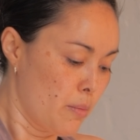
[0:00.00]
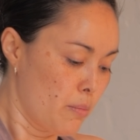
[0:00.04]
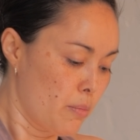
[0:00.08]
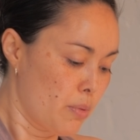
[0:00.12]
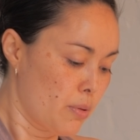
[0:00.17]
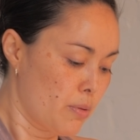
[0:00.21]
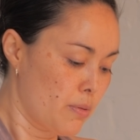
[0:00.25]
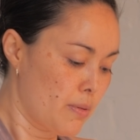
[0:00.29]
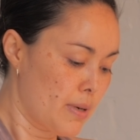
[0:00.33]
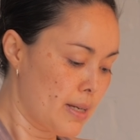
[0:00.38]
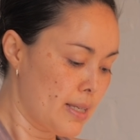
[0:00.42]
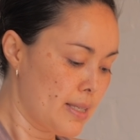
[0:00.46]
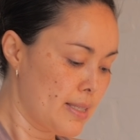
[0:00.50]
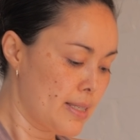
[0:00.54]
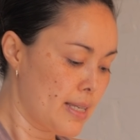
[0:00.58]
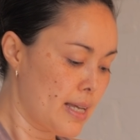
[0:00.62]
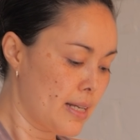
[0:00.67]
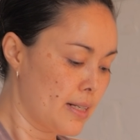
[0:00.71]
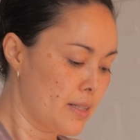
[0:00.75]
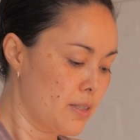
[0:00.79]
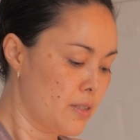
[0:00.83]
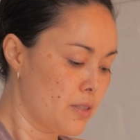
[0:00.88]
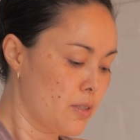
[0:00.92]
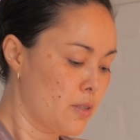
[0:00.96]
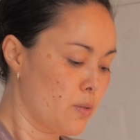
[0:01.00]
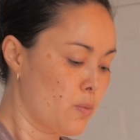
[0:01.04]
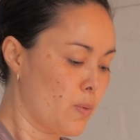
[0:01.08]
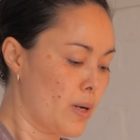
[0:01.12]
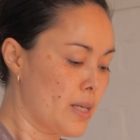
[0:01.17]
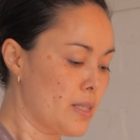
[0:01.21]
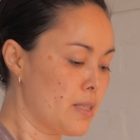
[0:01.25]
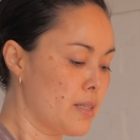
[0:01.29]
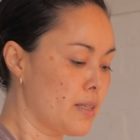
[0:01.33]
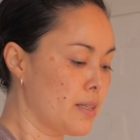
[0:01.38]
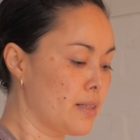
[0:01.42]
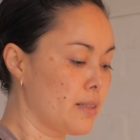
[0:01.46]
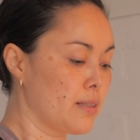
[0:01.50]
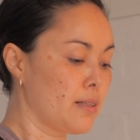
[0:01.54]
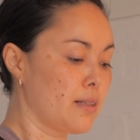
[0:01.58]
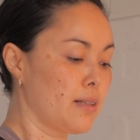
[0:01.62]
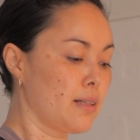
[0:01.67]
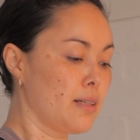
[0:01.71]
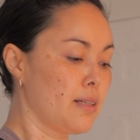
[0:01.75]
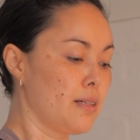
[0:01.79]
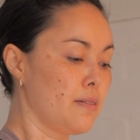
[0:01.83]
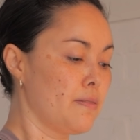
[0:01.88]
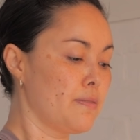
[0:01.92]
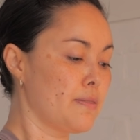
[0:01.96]
Press down into the waist. You can
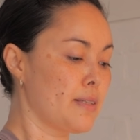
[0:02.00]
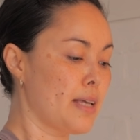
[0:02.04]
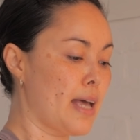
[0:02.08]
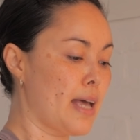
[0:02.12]
lift